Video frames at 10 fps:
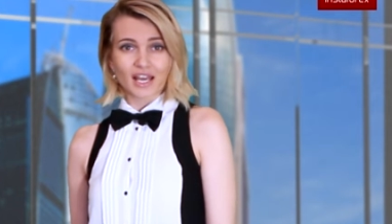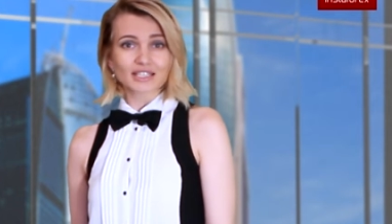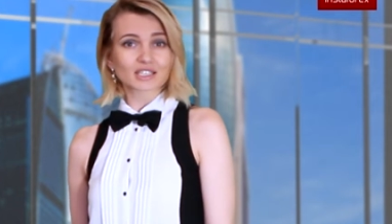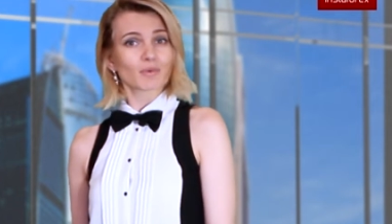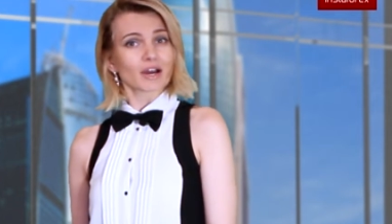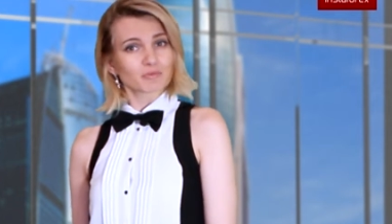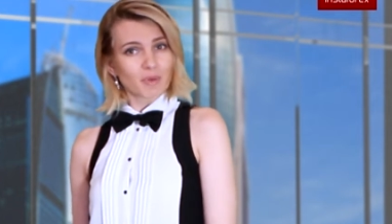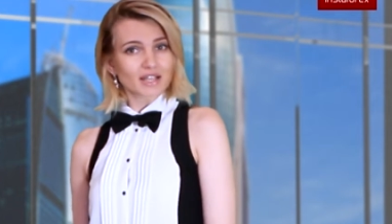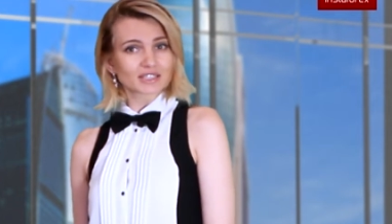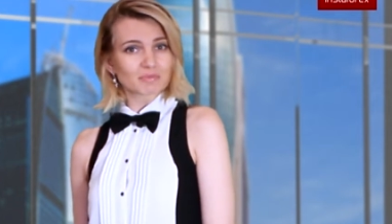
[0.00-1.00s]
It's quite
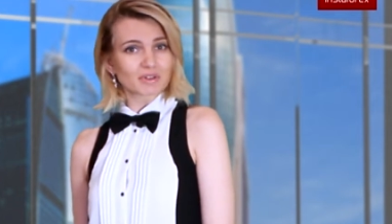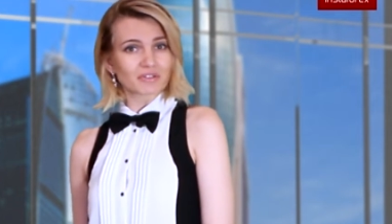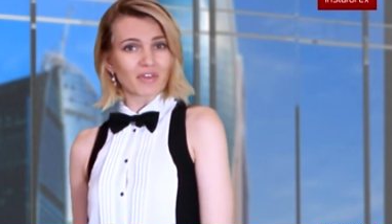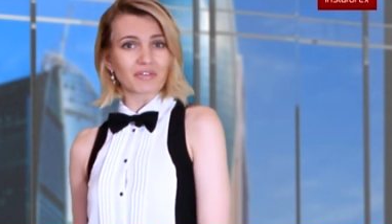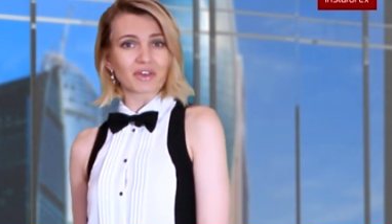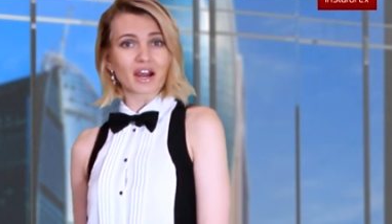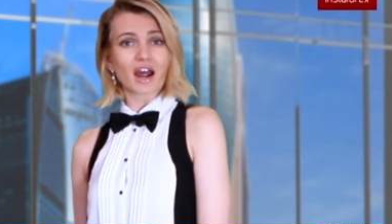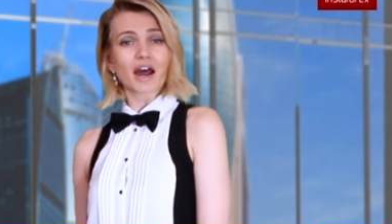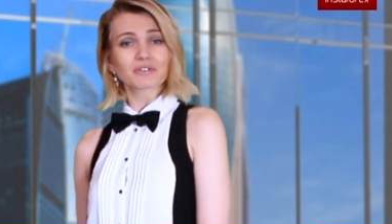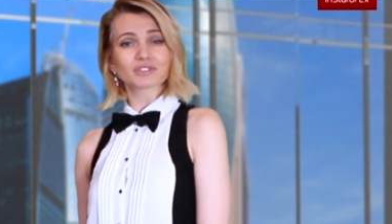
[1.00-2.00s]
possible that the
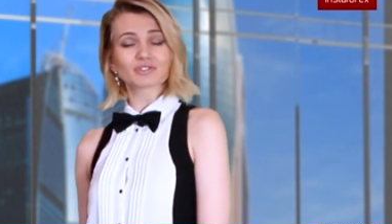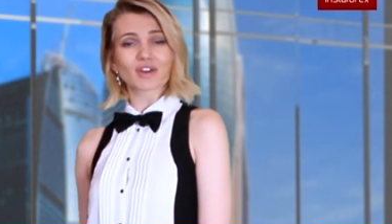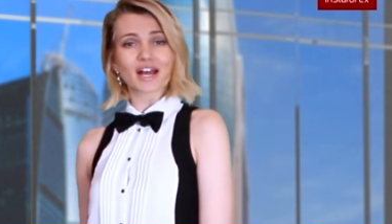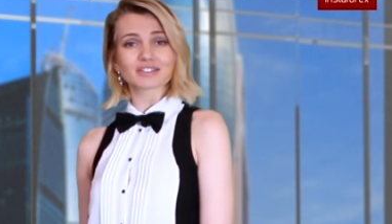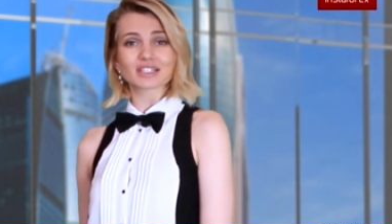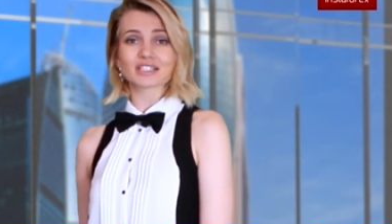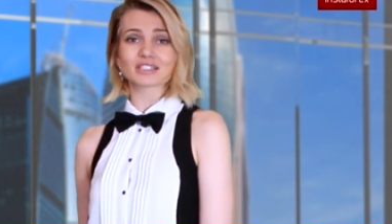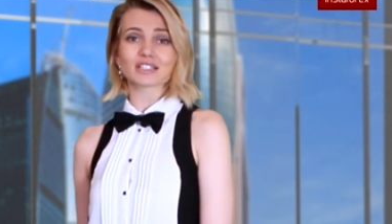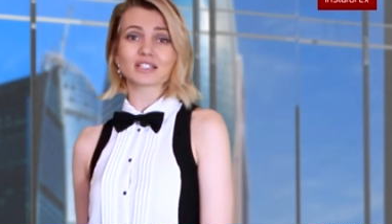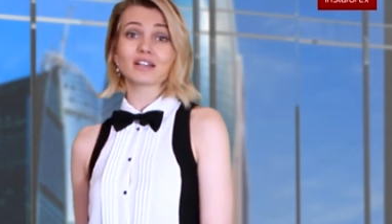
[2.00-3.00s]
current trend
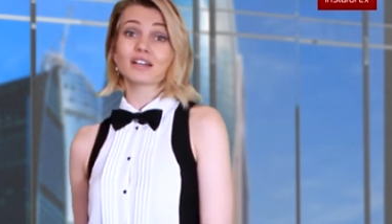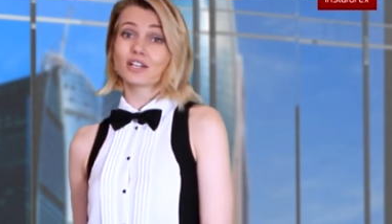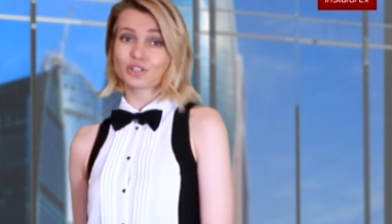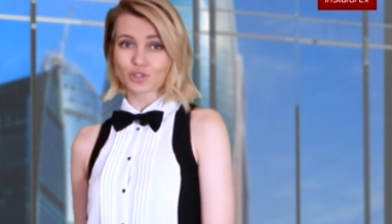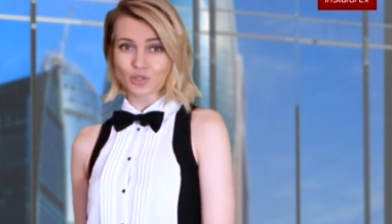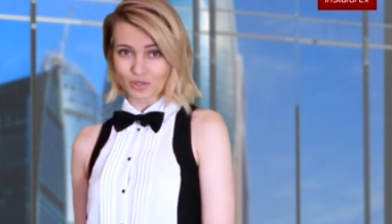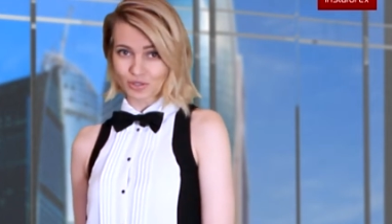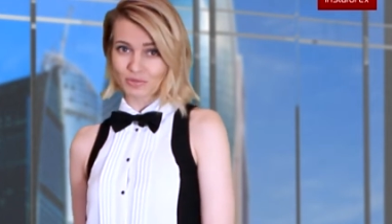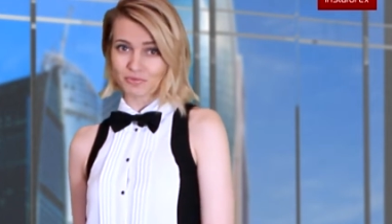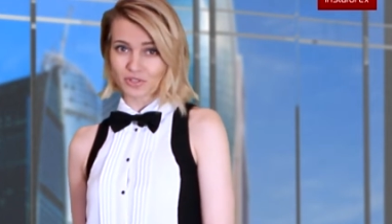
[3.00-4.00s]
is a, a
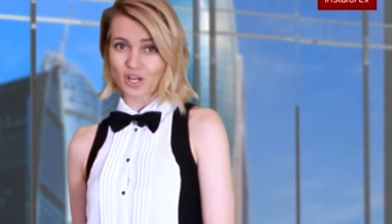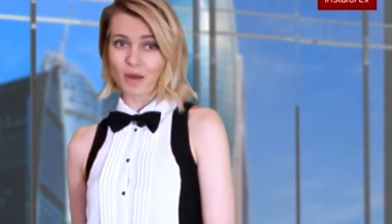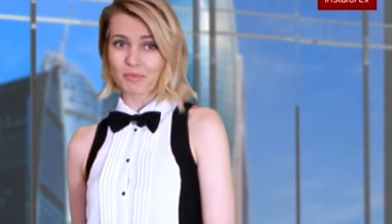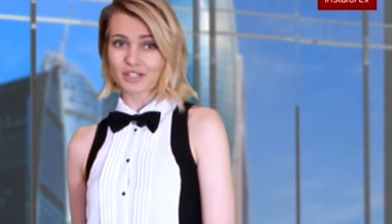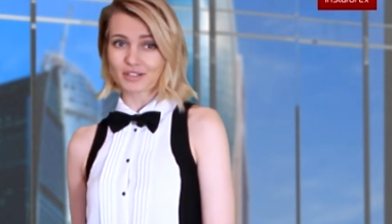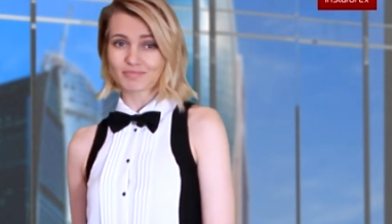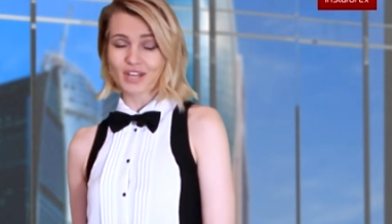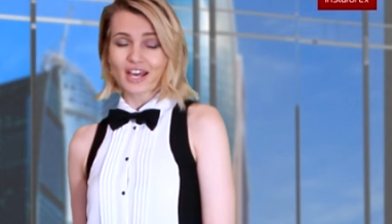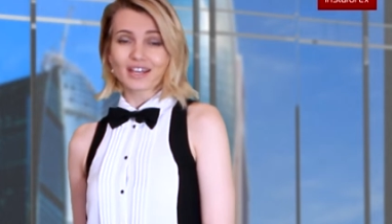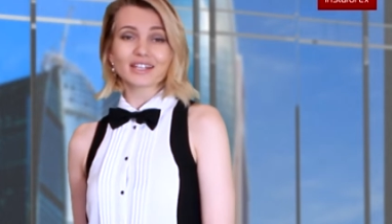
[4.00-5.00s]
short-term phenomenon.
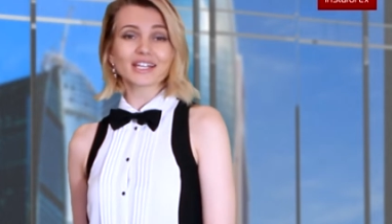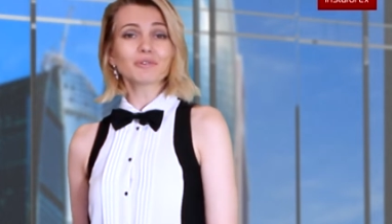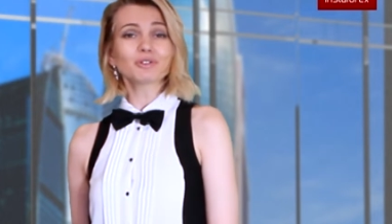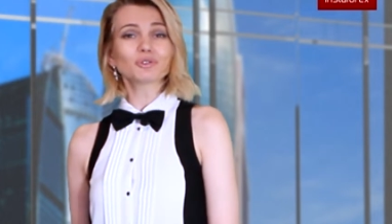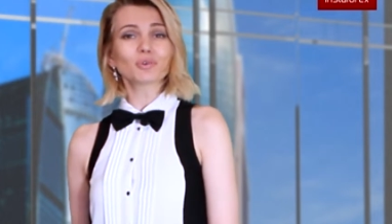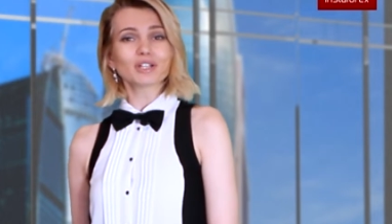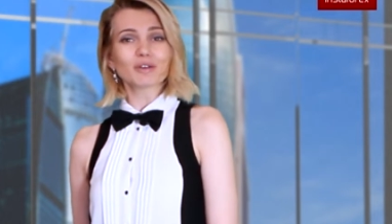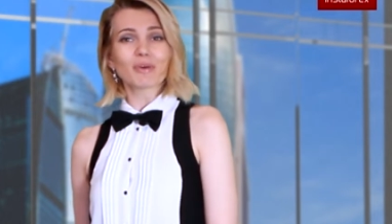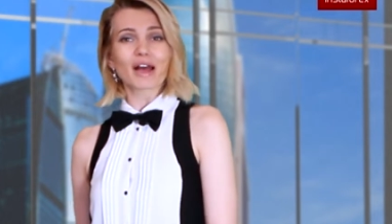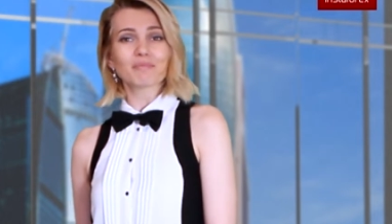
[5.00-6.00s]
The
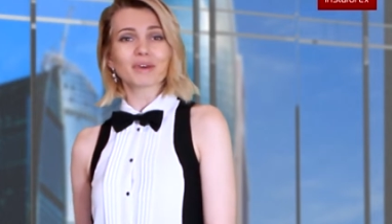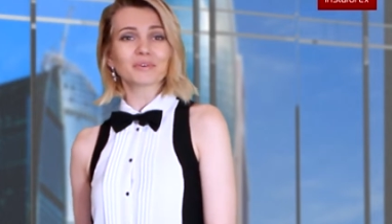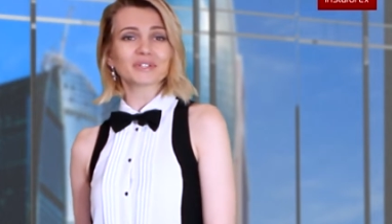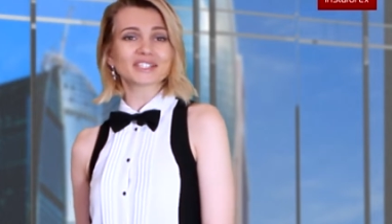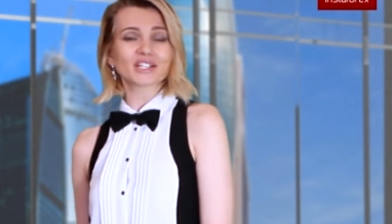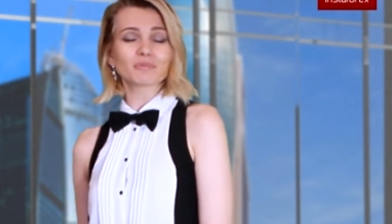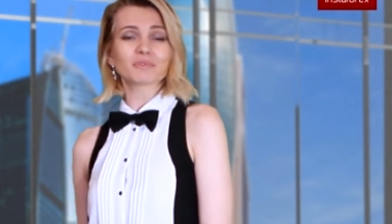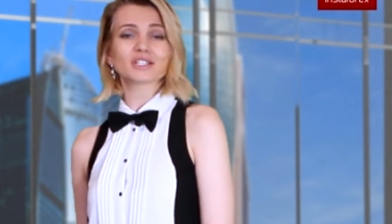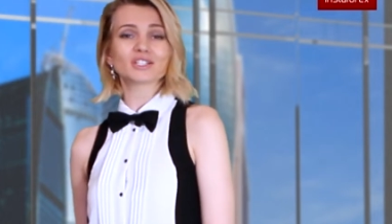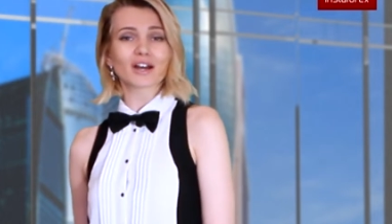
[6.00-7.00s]
euro-dollar pair may
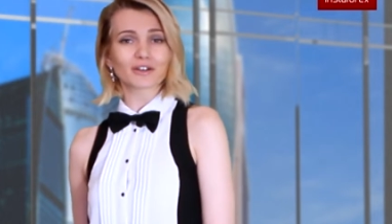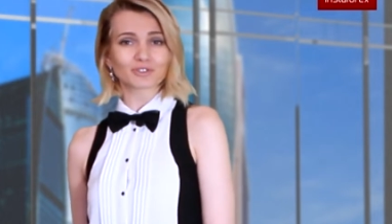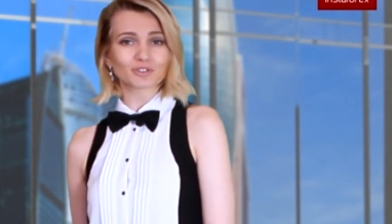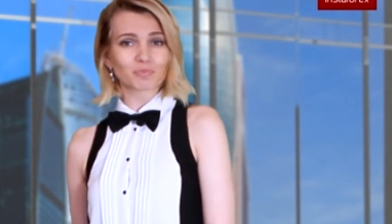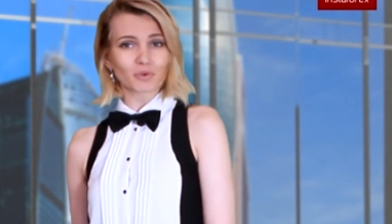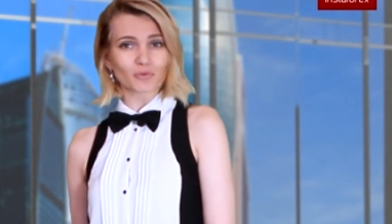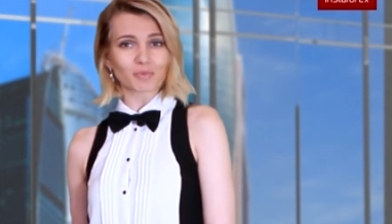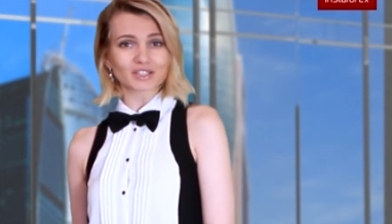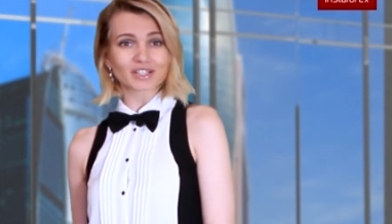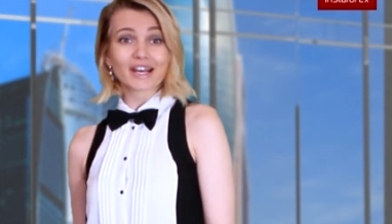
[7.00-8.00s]
resume the downward
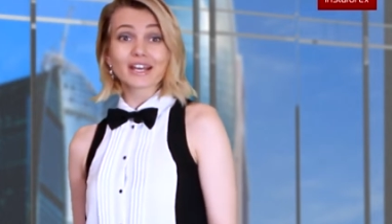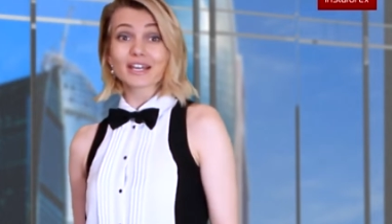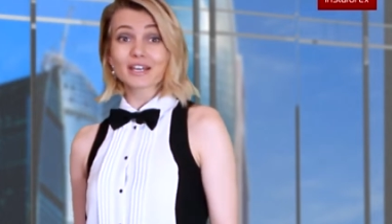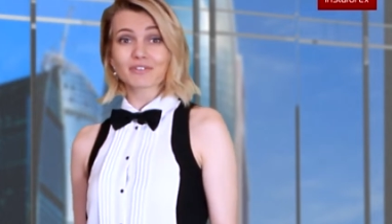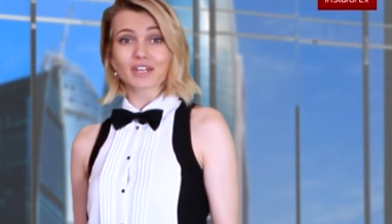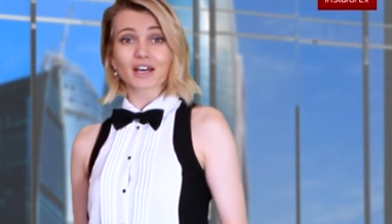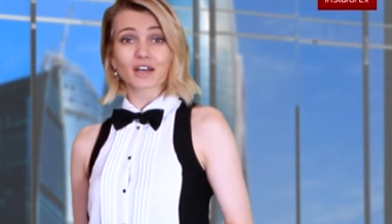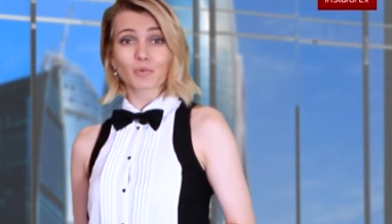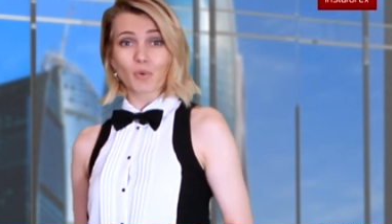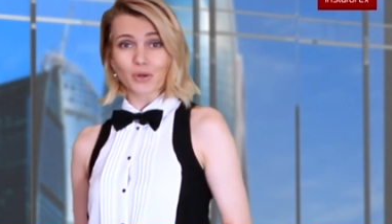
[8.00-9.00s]
movement if
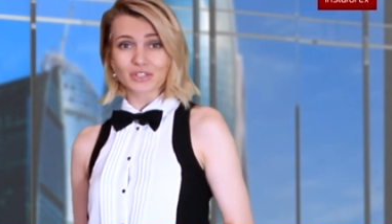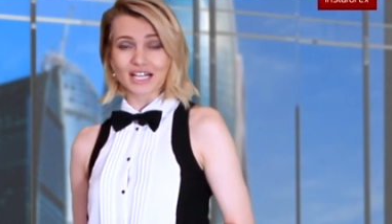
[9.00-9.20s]
the quote